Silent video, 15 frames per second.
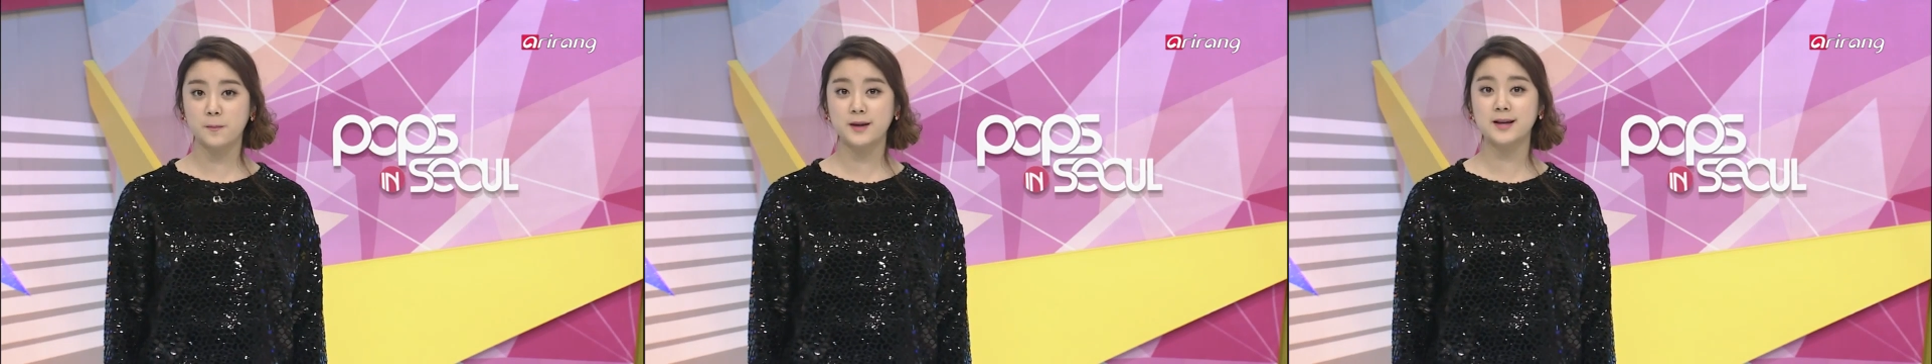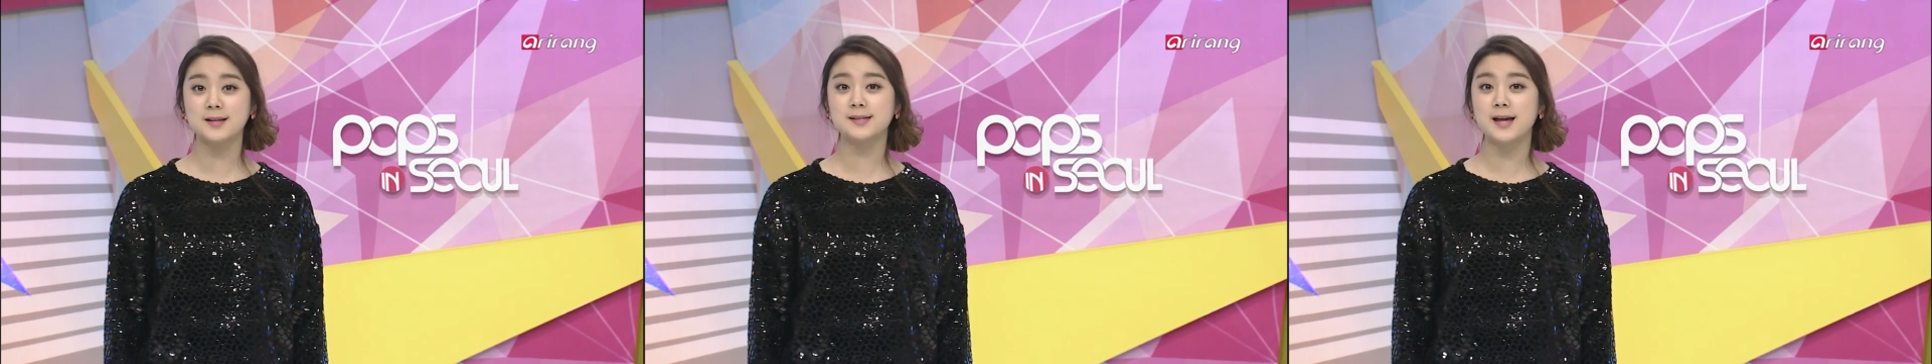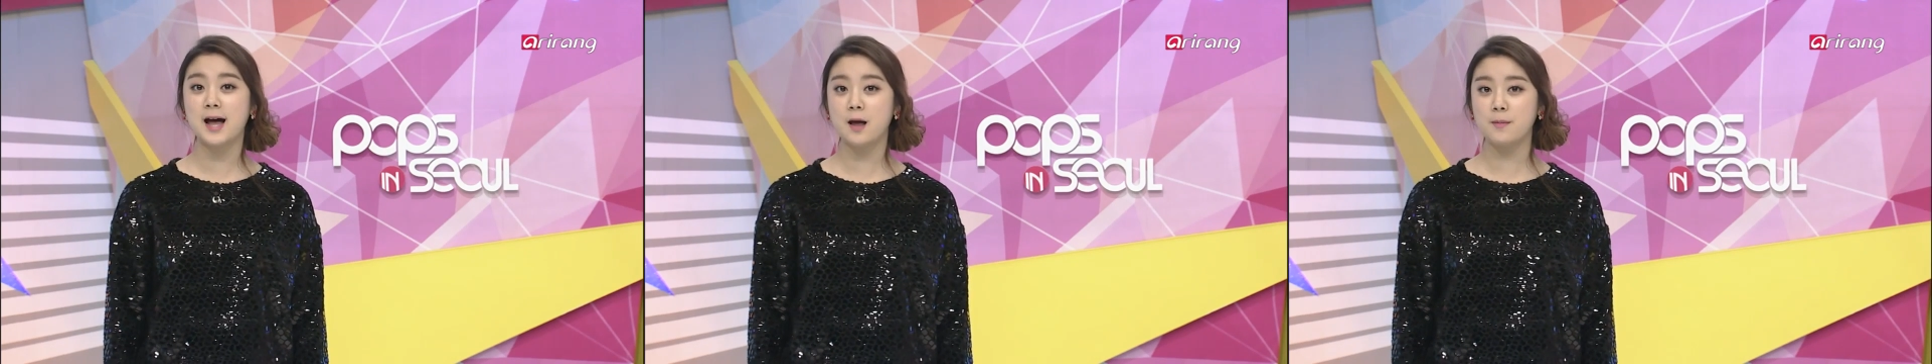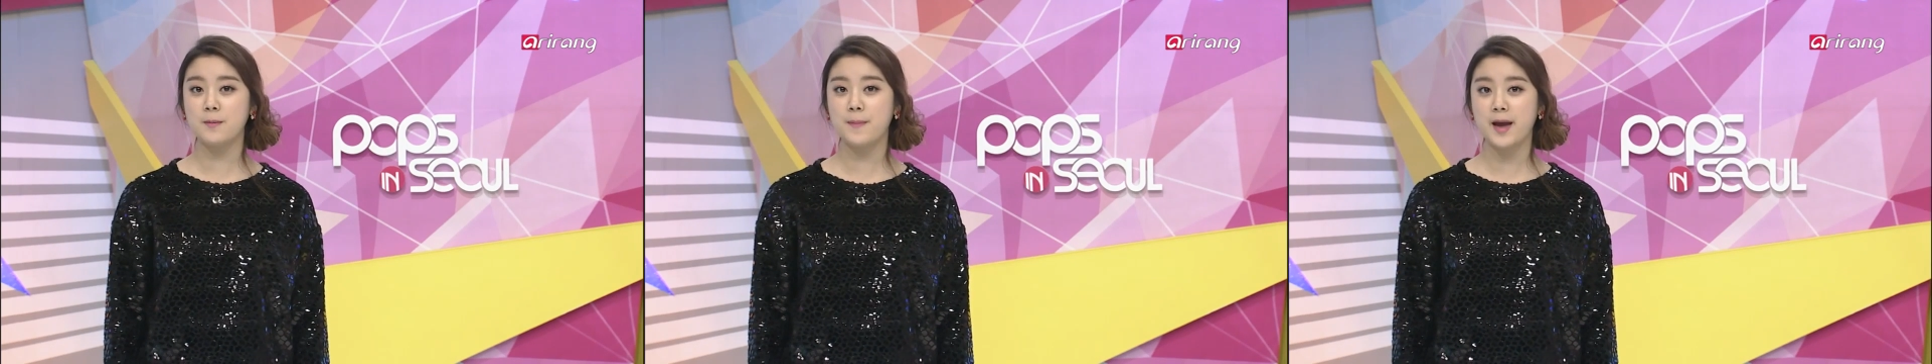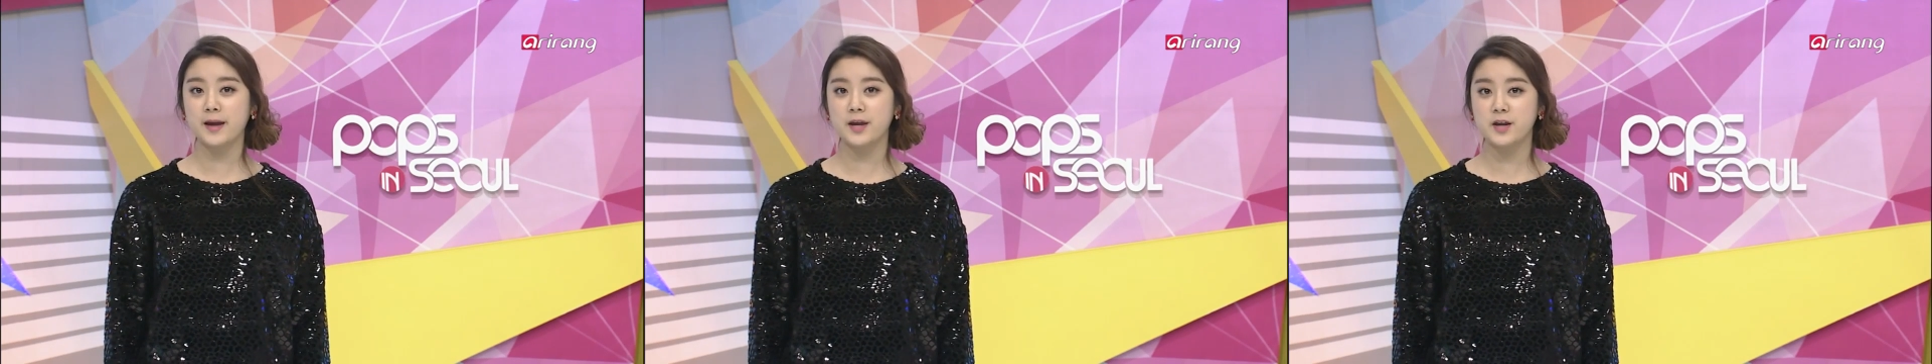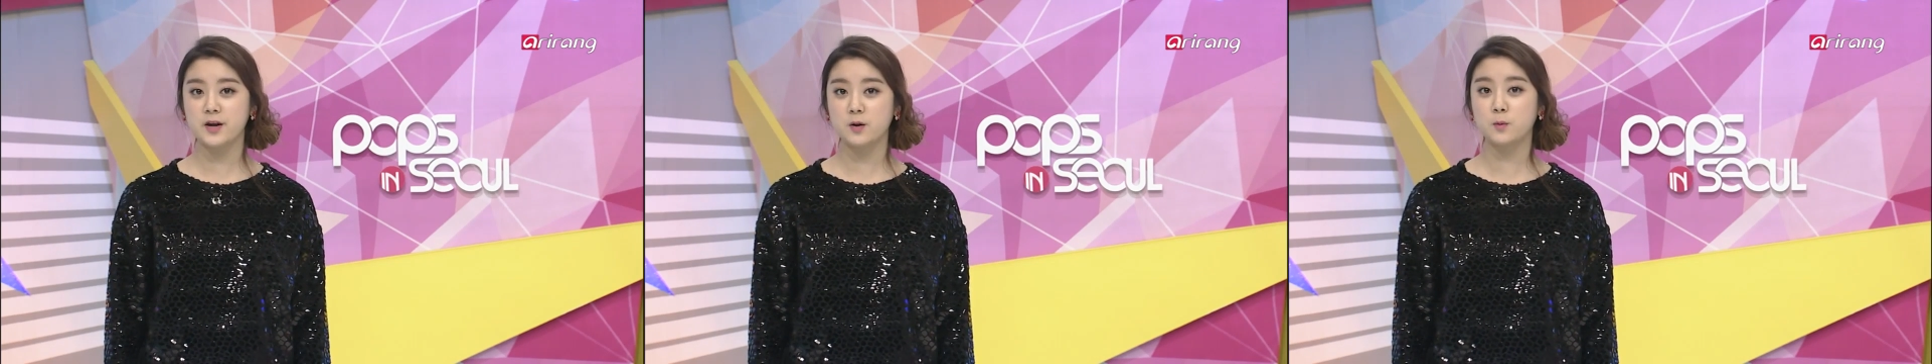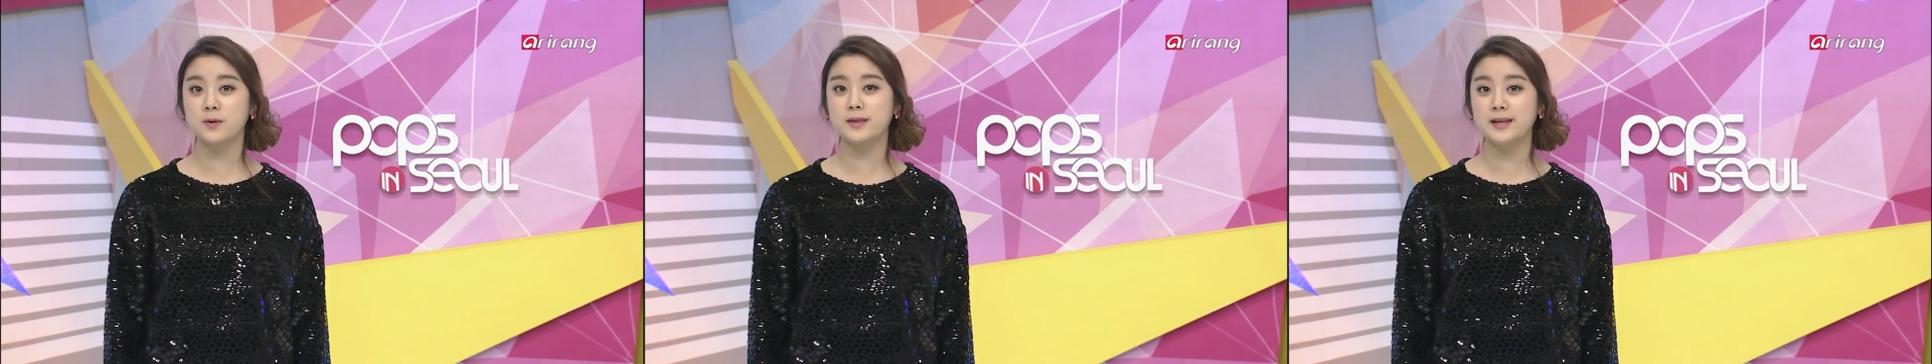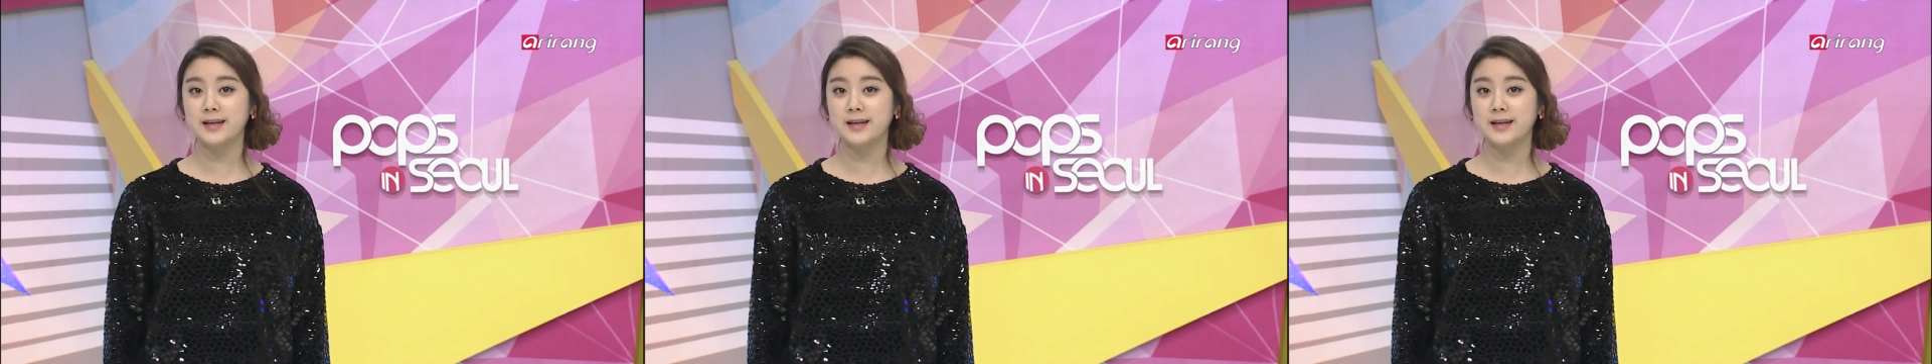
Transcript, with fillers: because I'll be back here with